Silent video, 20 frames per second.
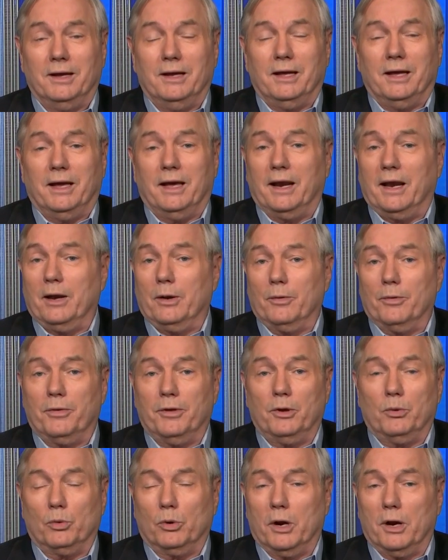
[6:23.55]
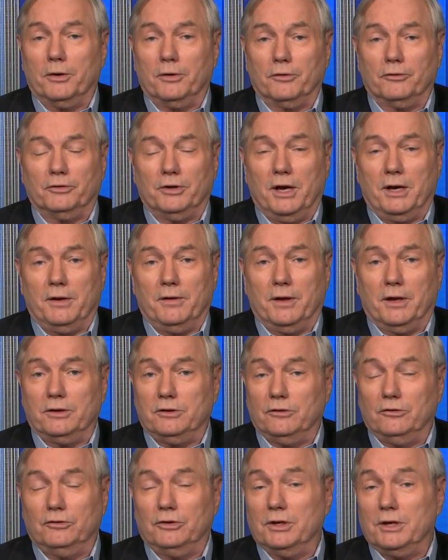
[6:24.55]
And I don't think we're understanding that.
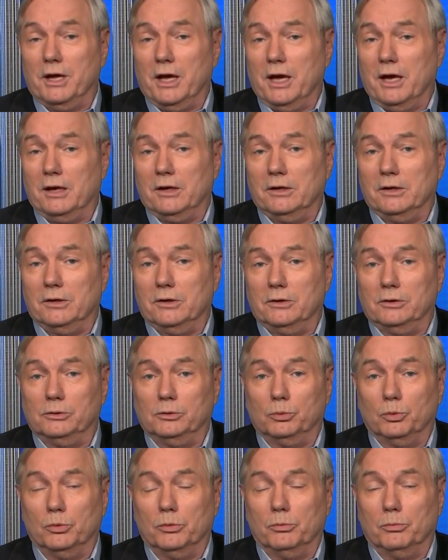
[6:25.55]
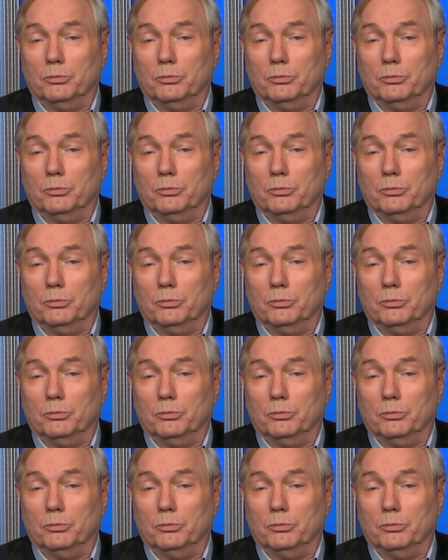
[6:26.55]
Just today in